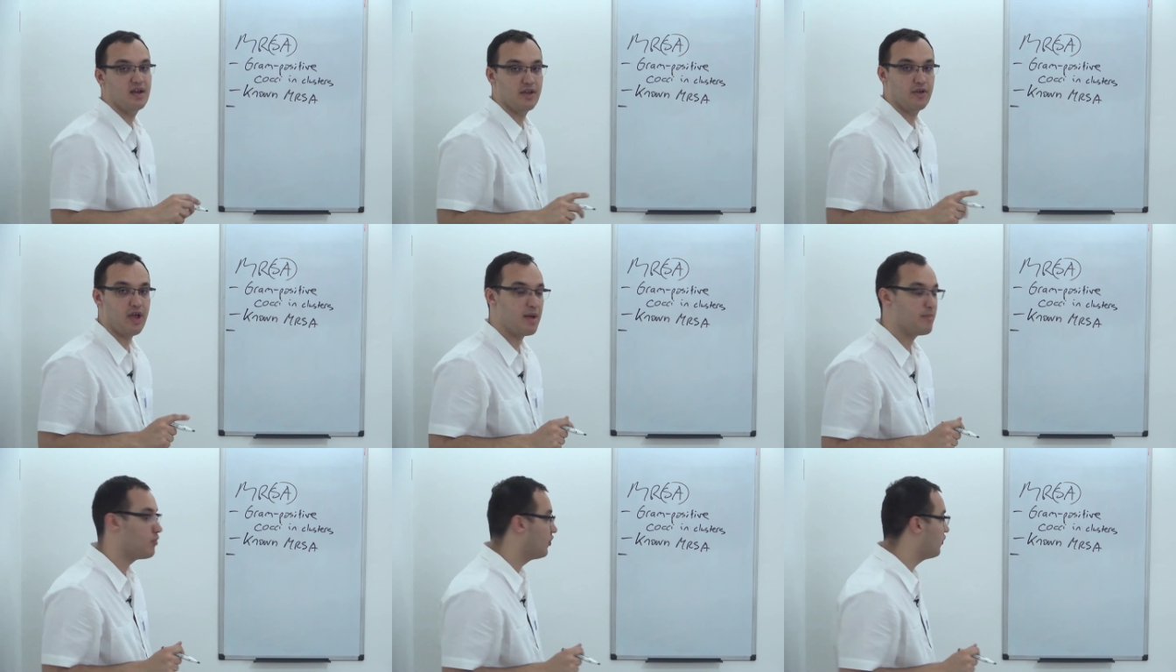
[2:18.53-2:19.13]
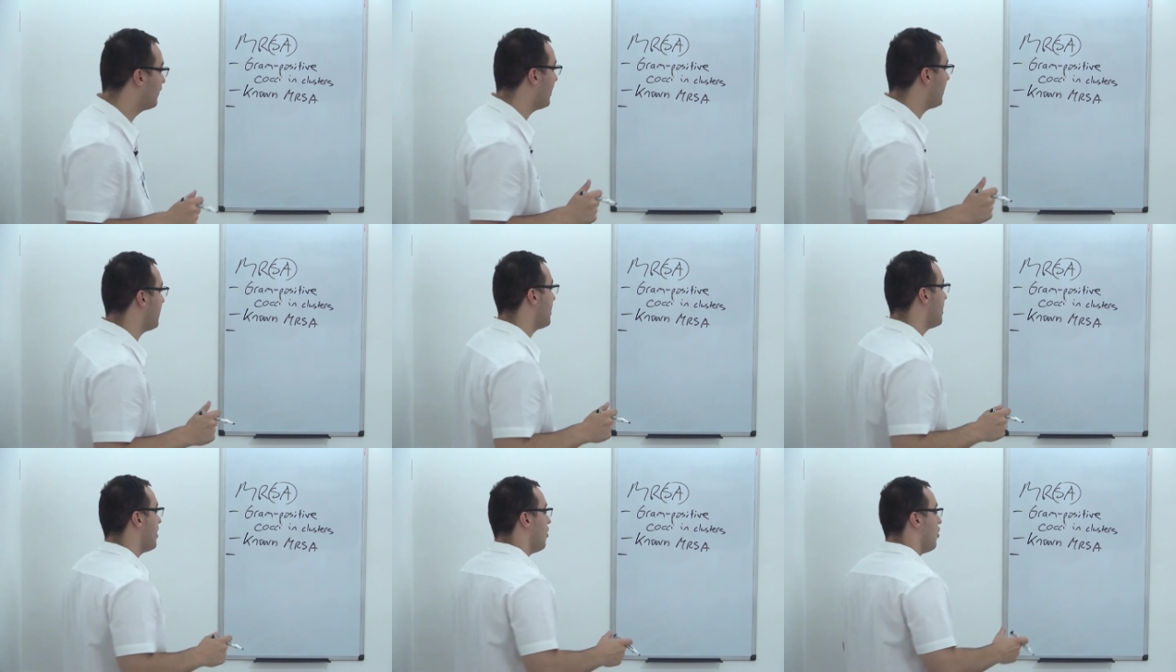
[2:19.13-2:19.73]

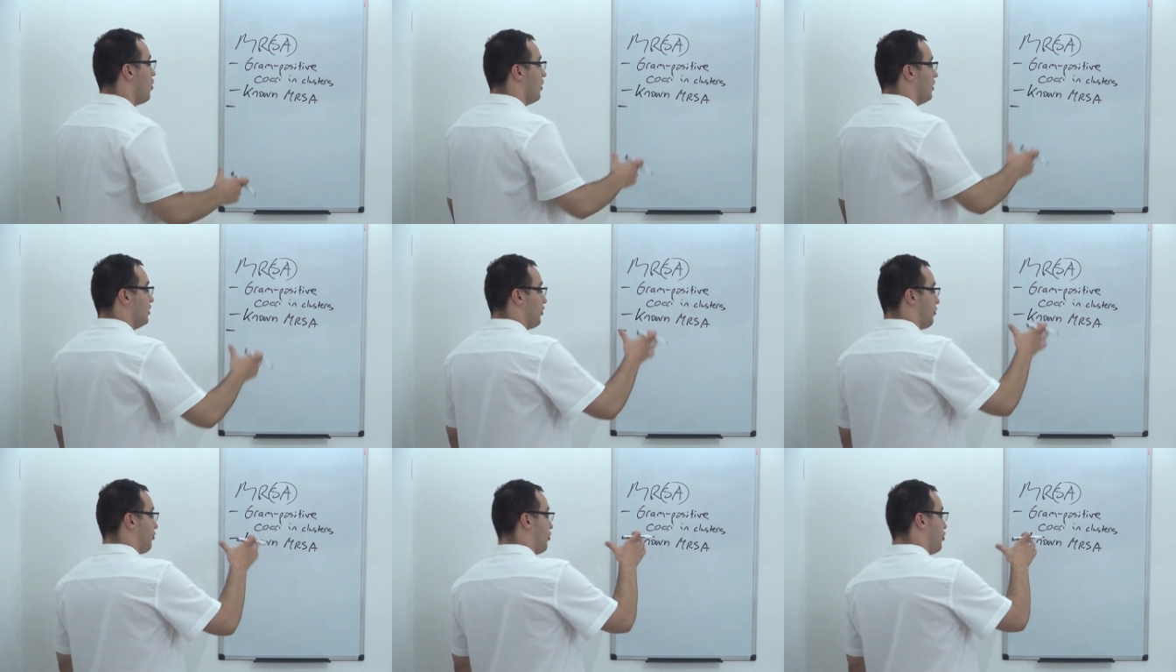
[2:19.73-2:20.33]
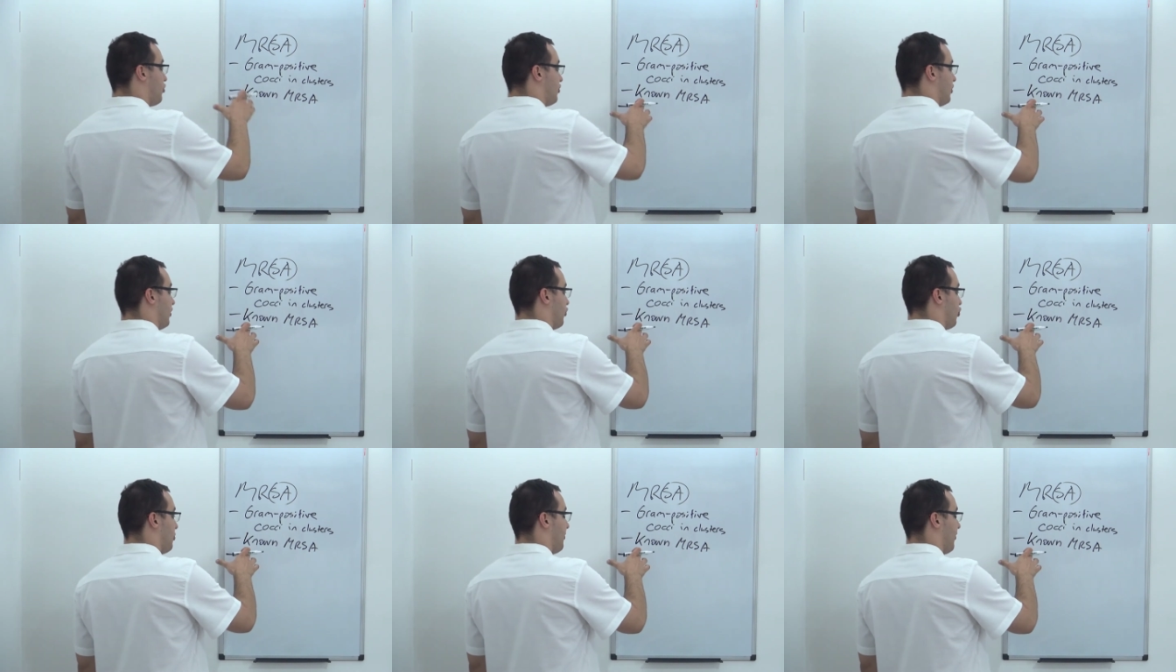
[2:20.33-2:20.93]
MRSA. The
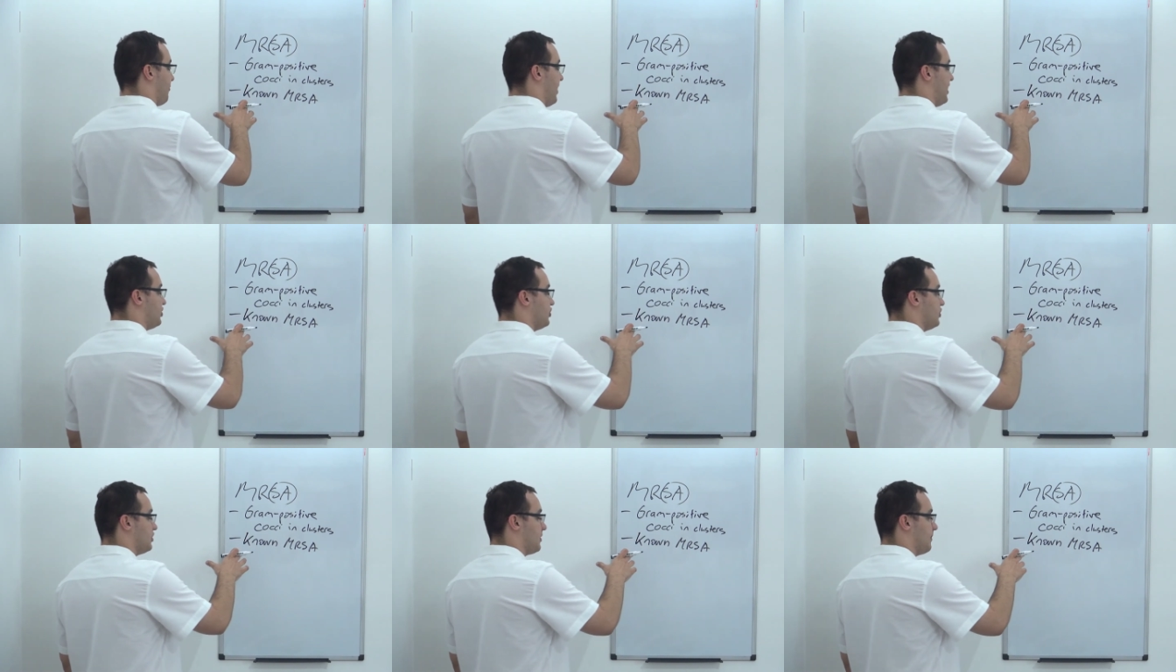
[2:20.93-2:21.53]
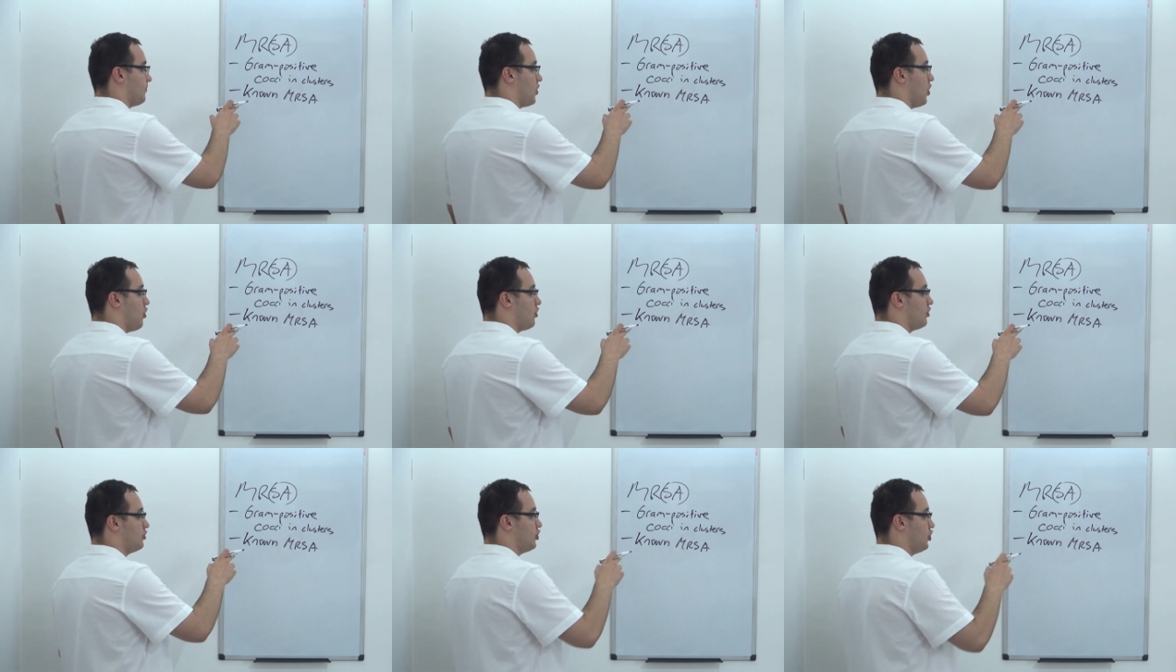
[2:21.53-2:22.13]
third group of patients
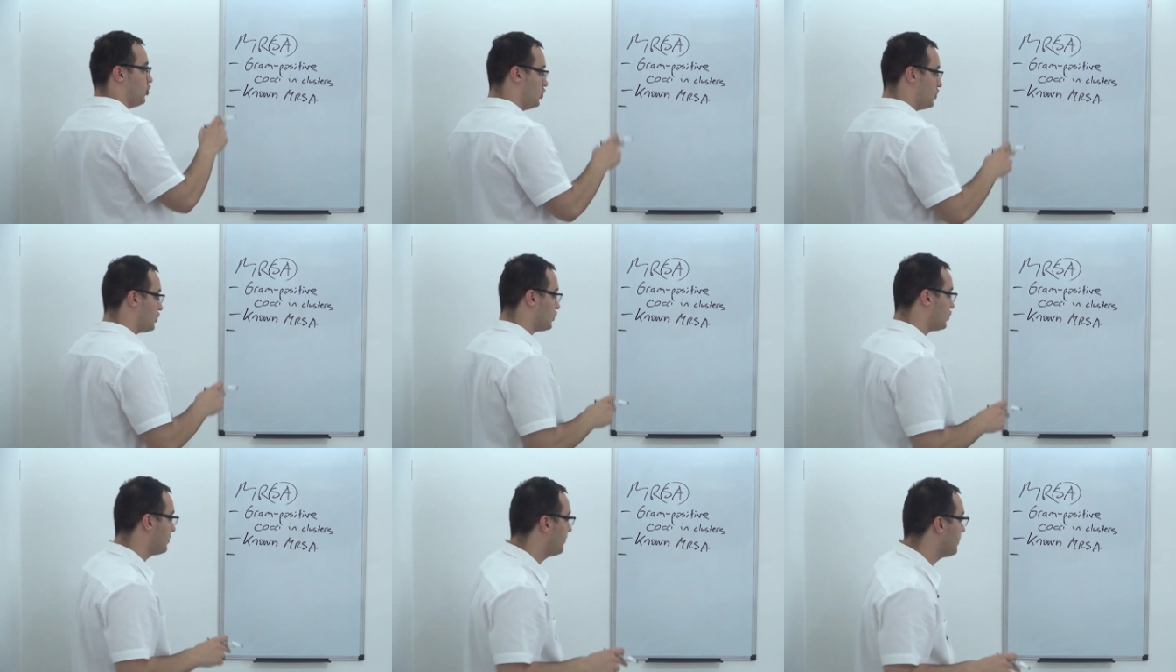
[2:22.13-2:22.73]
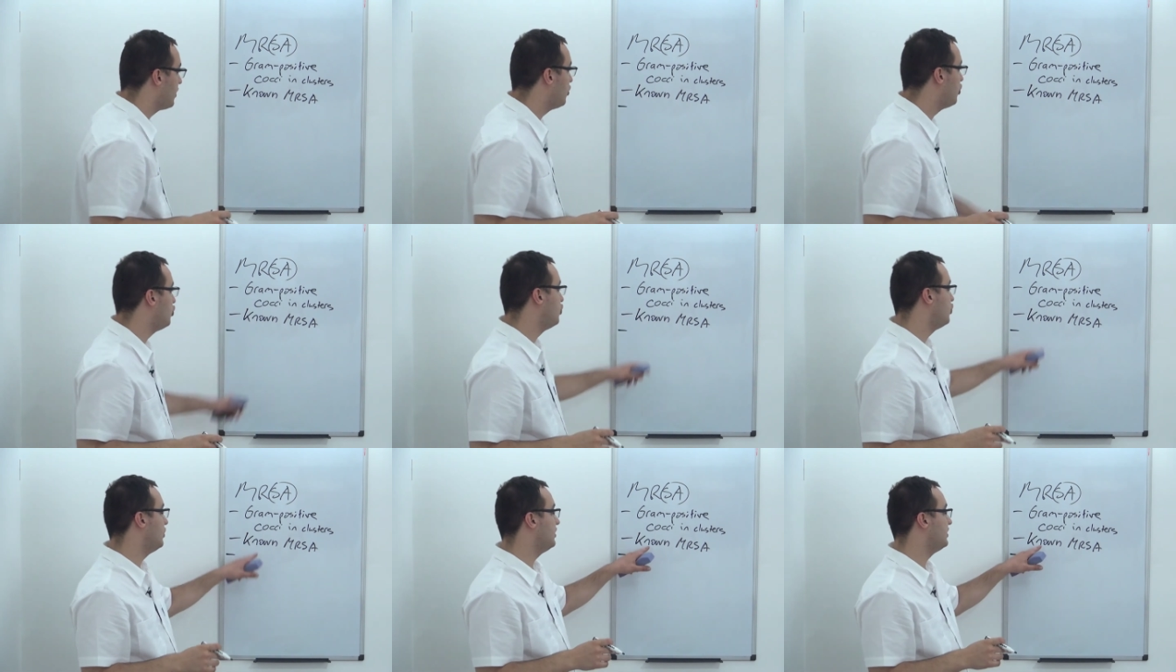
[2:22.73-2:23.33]
are those
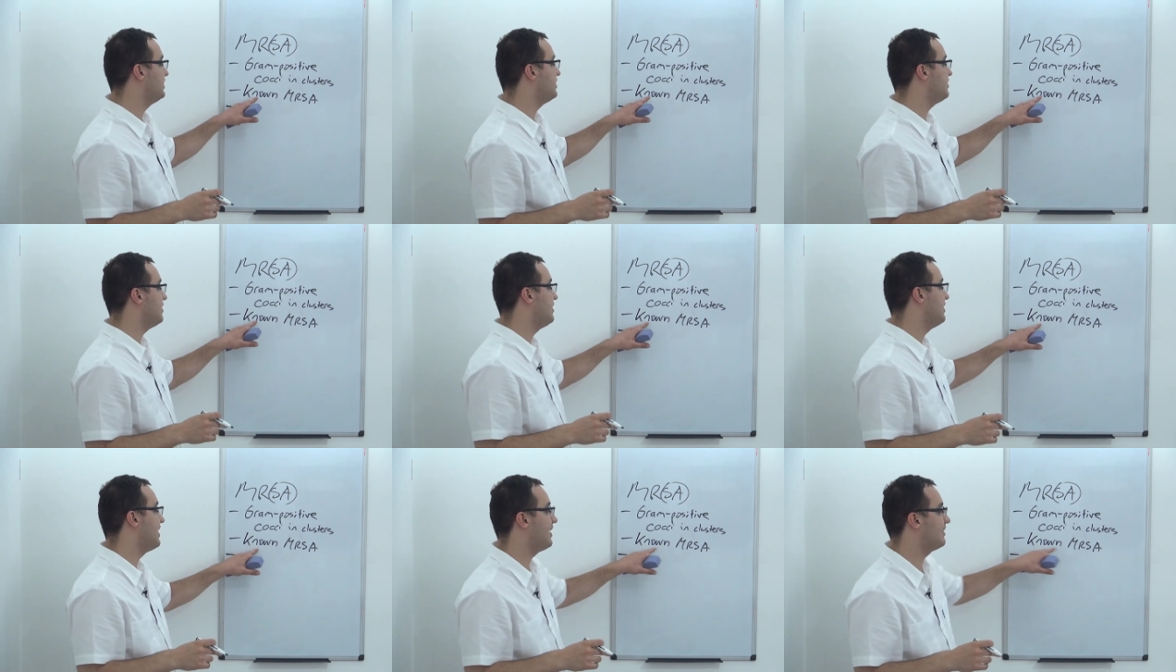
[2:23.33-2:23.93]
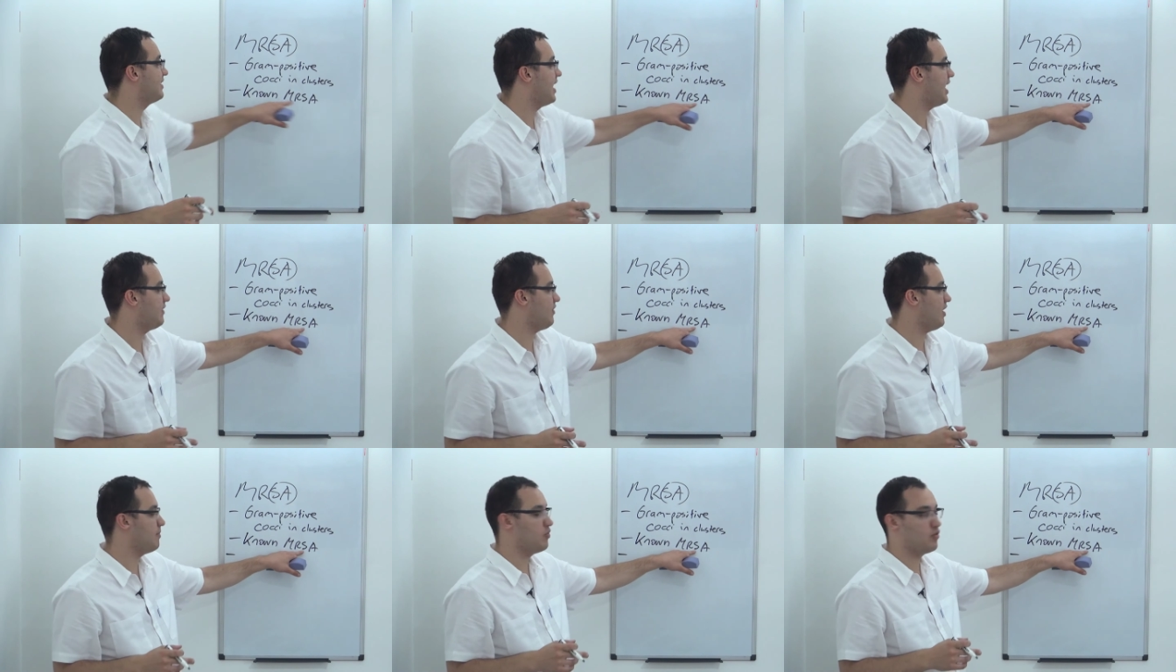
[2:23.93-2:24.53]
who did not
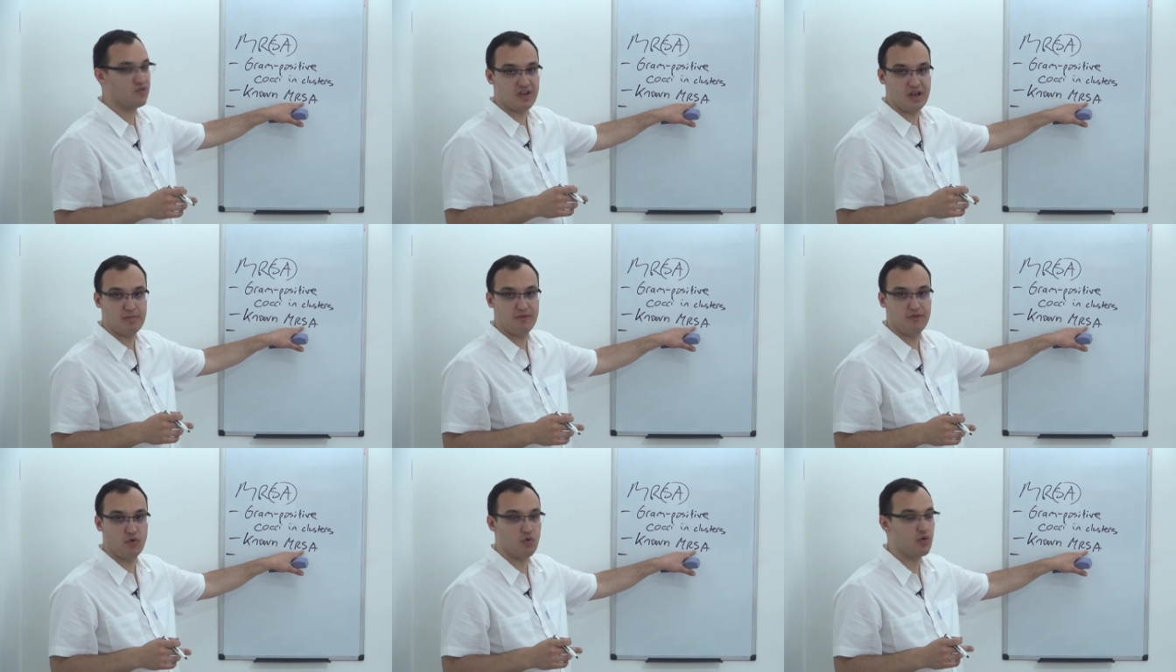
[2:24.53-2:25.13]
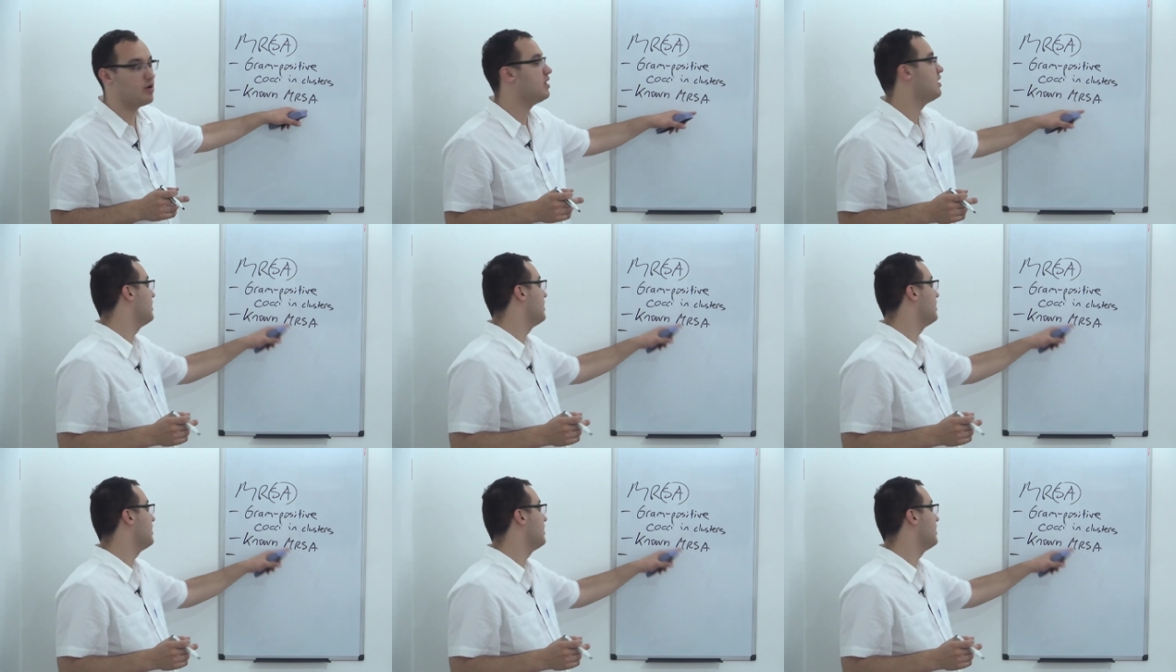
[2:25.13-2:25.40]
have MRSA before,